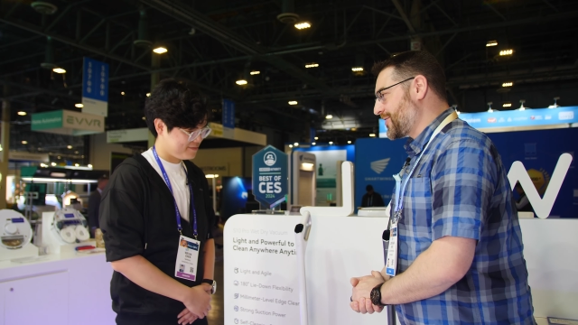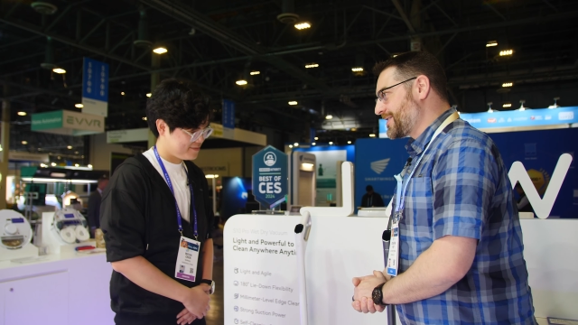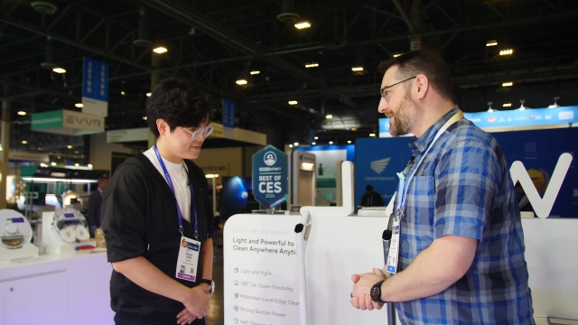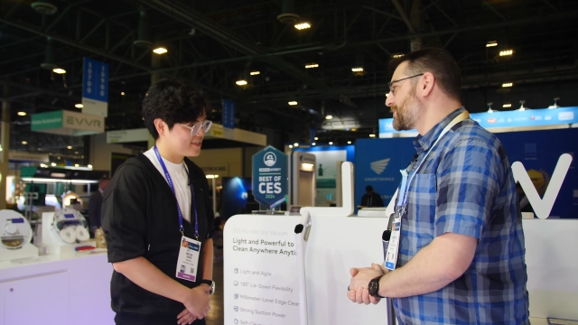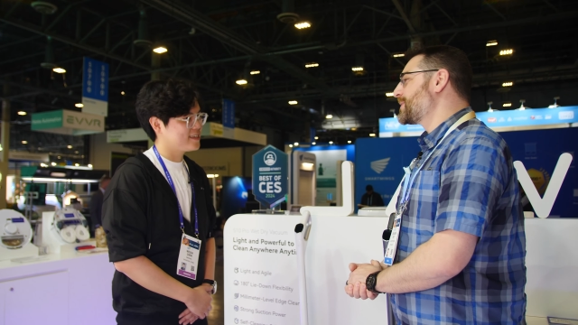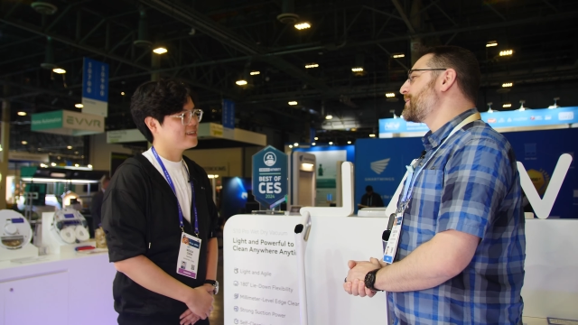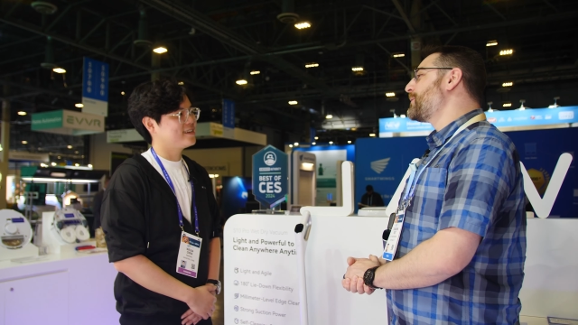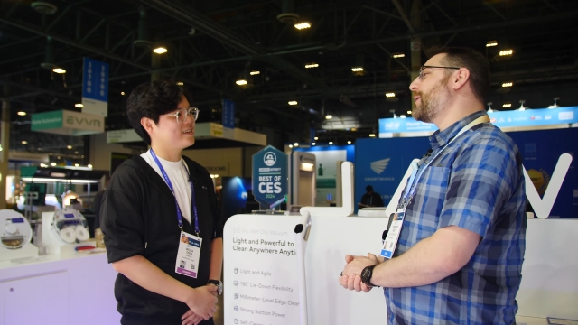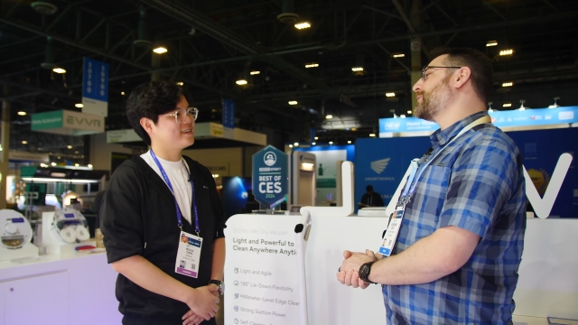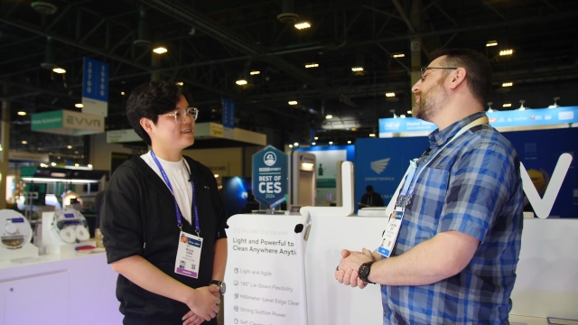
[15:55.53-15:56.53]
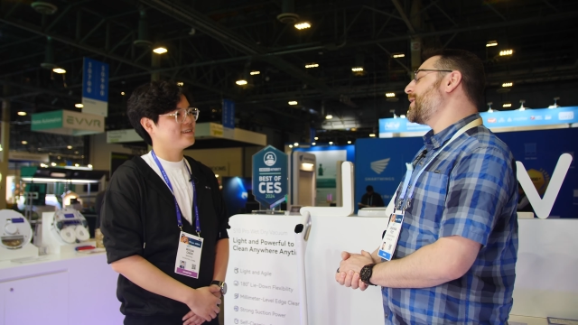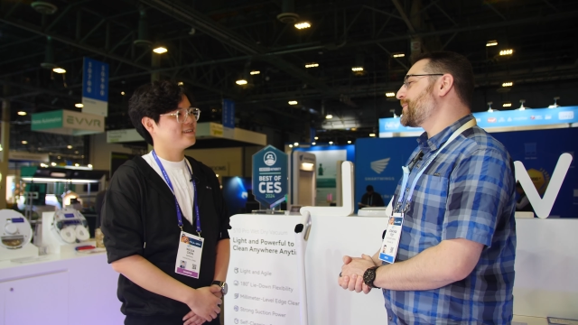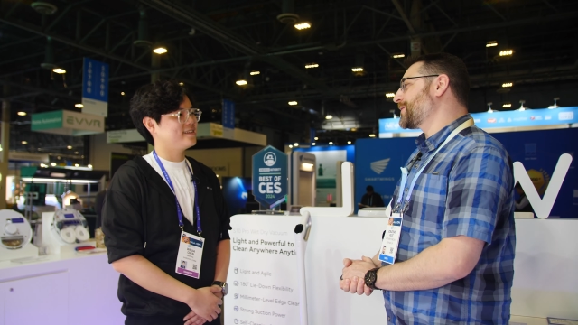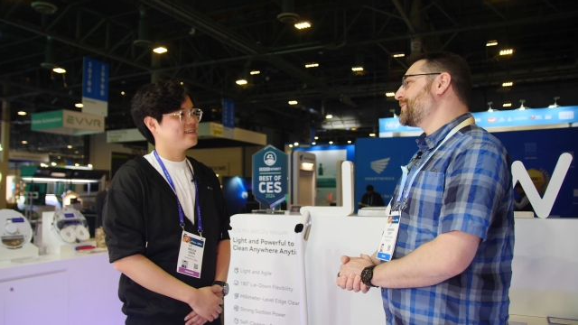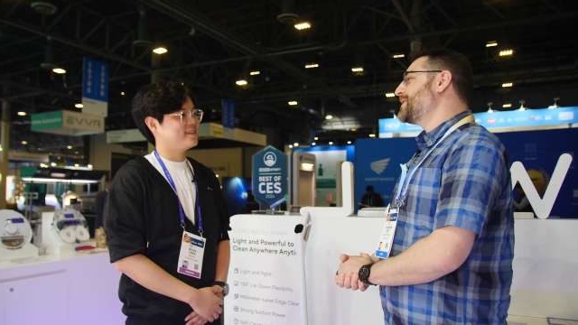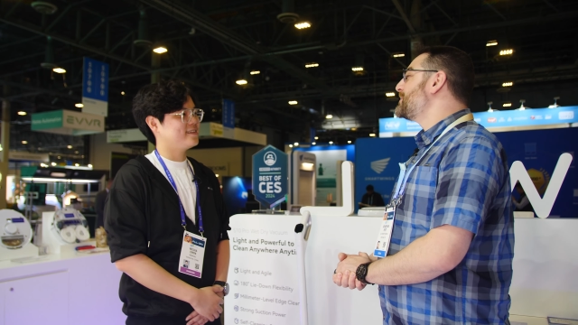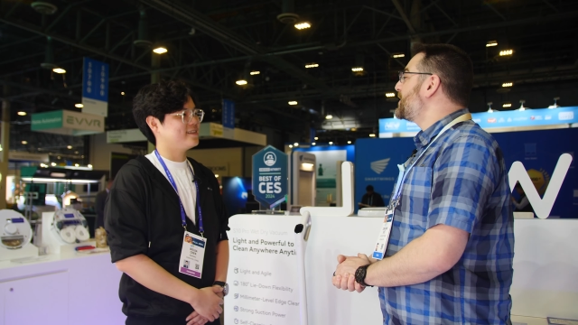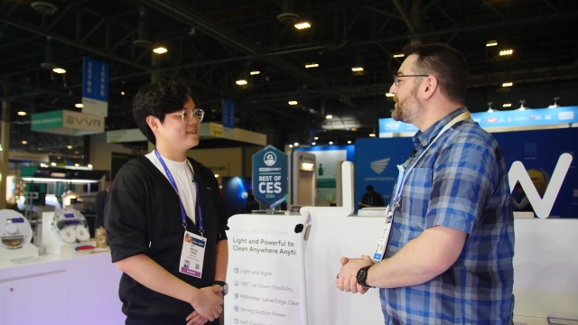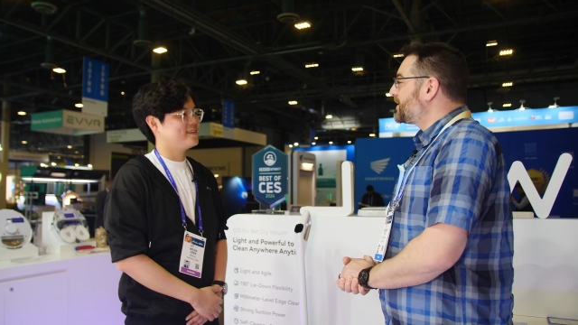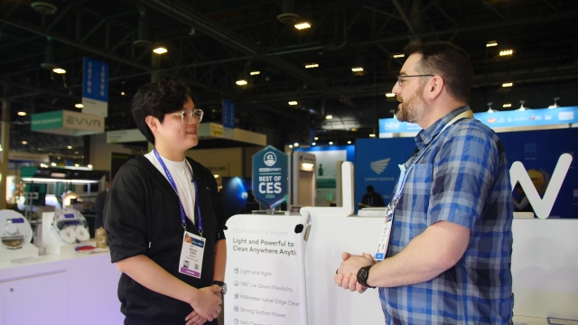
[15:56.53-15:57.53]
Speaker 1: This has been a wonderful opportunity to meet
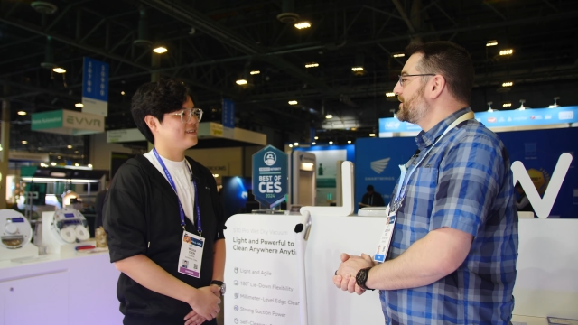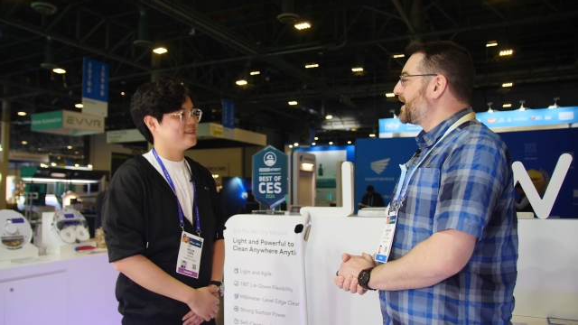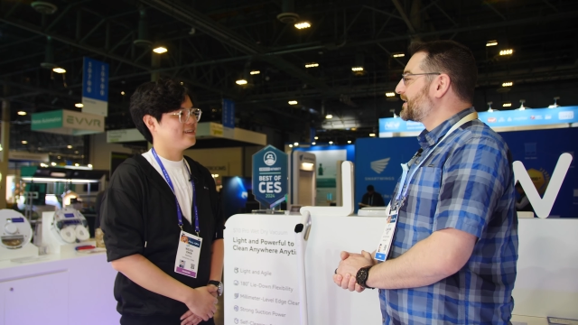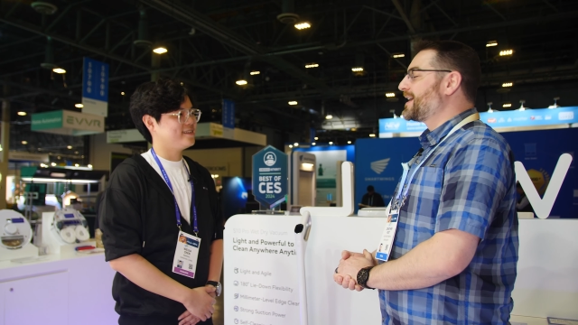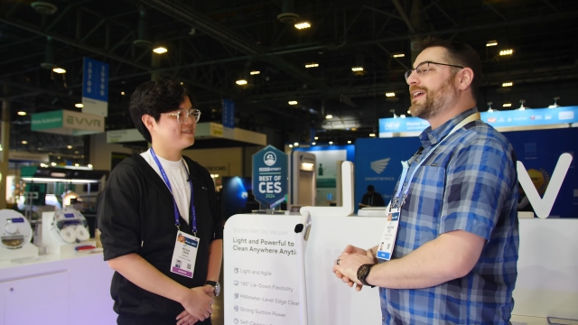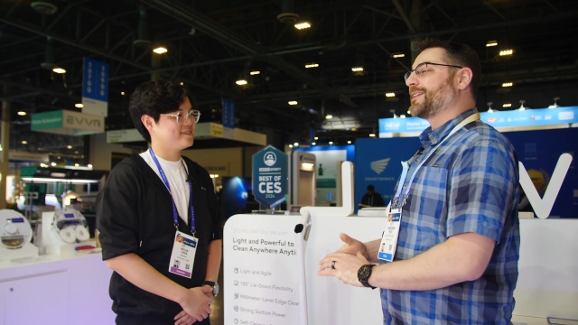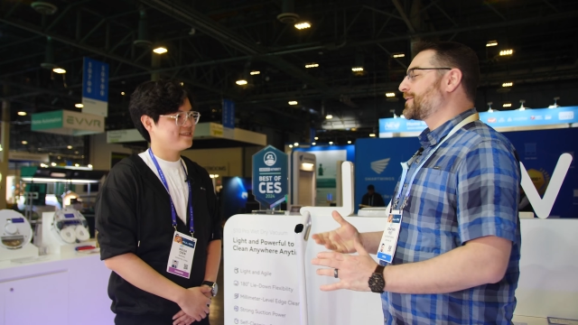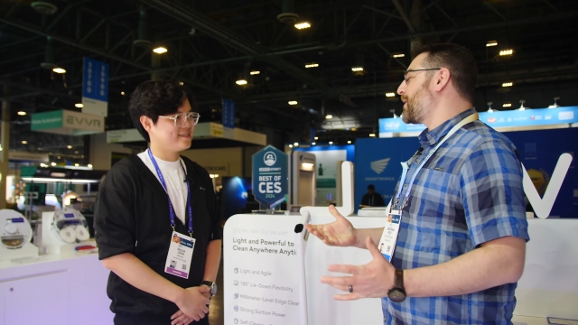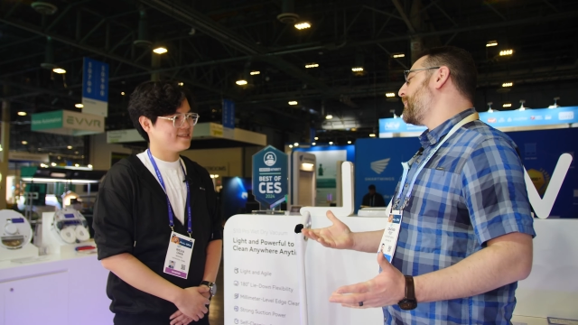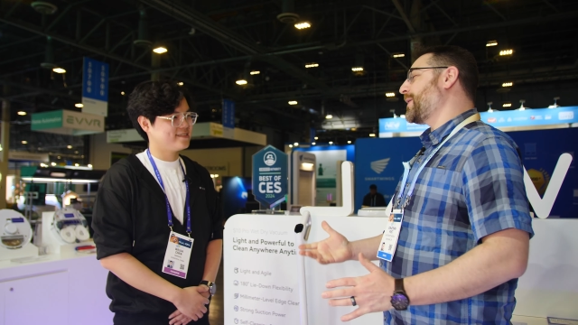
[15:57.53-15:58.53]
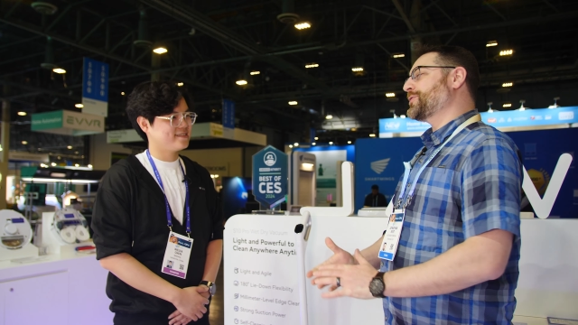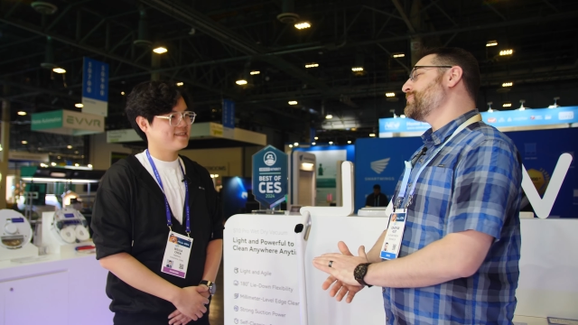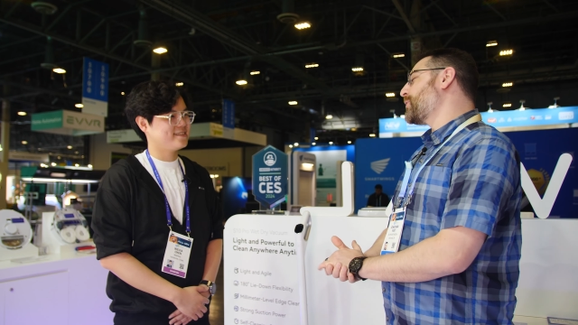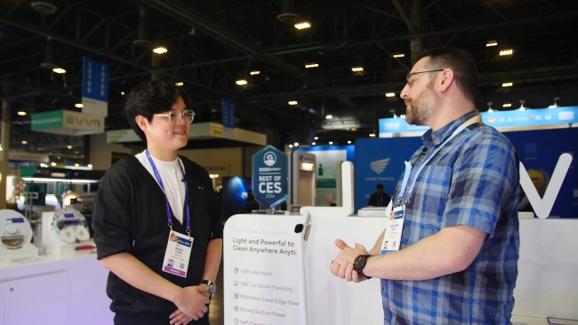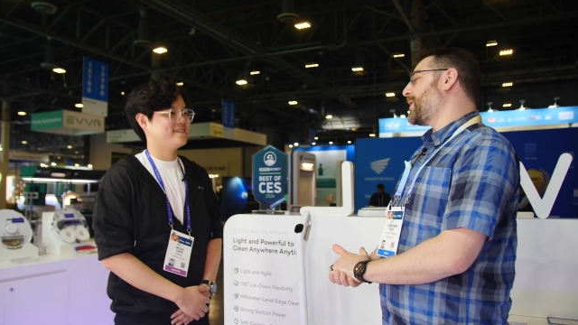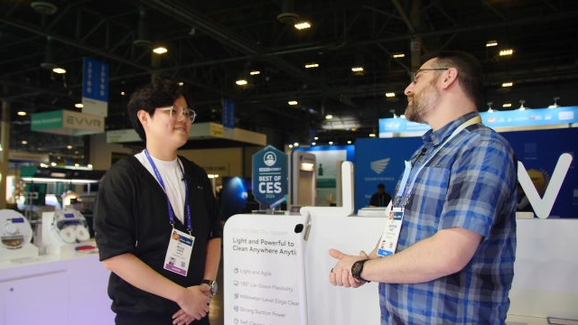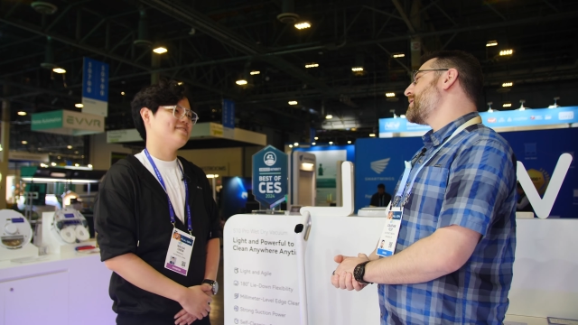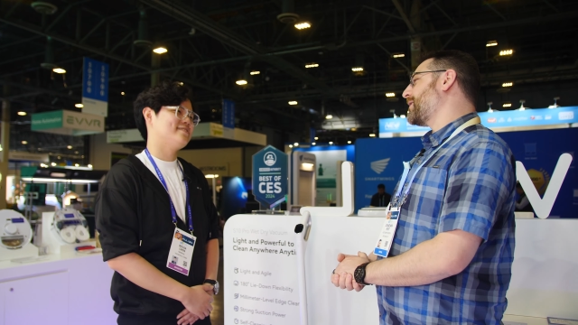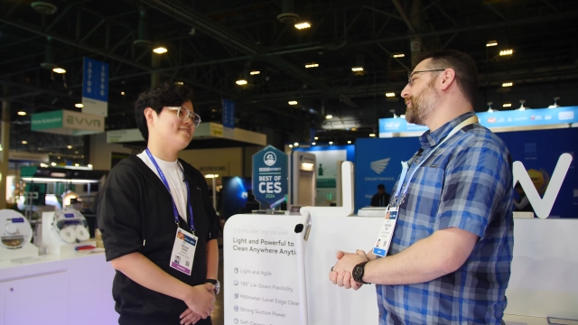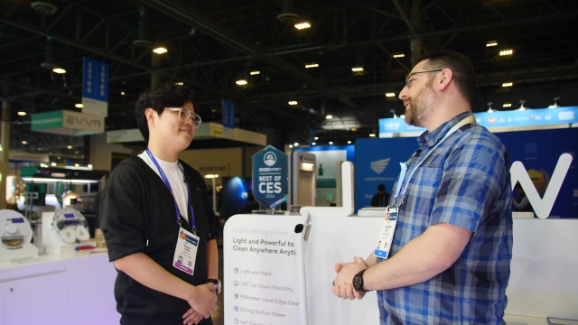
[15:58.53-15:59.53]
with you and learn a bunch more about
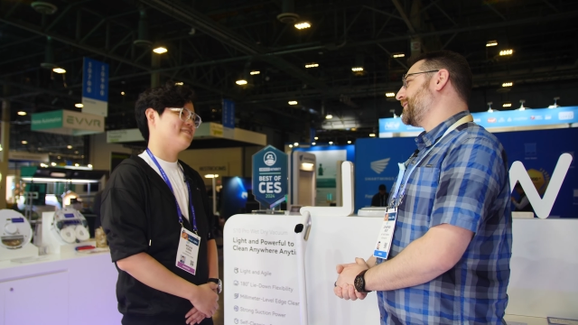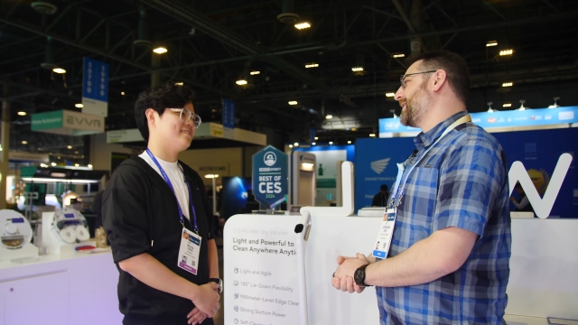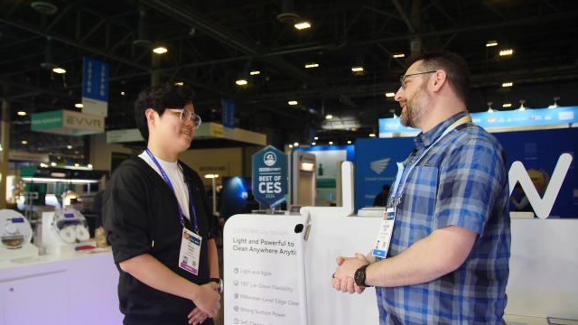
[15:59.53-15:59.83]
Narwal.